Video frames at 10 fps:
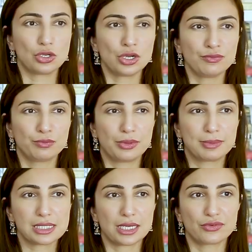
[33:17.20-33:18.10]
a lot of
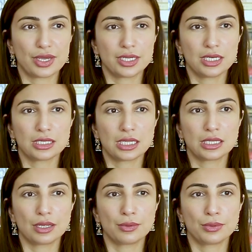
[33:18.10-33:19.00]
women started writing, and
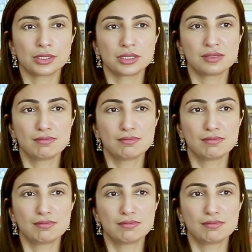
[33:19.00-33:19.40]
then there were these